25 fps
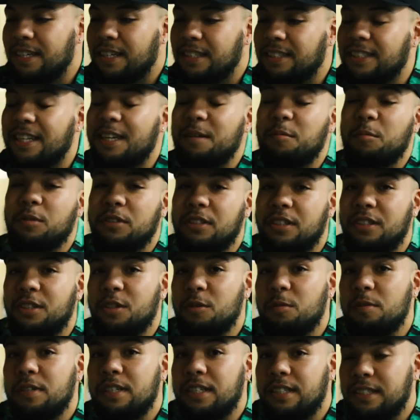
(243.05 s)
I tell him what to
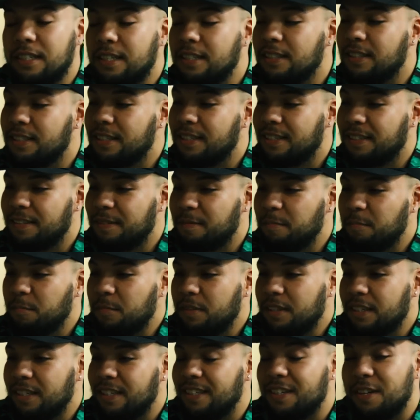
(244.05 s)
do and he does it.
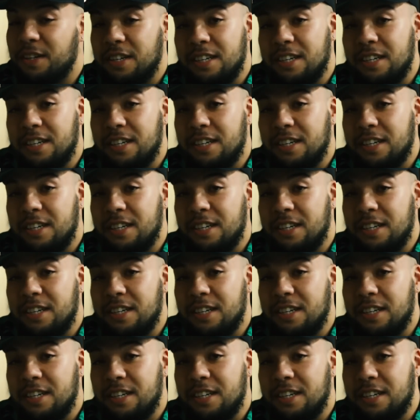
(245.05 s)
You know,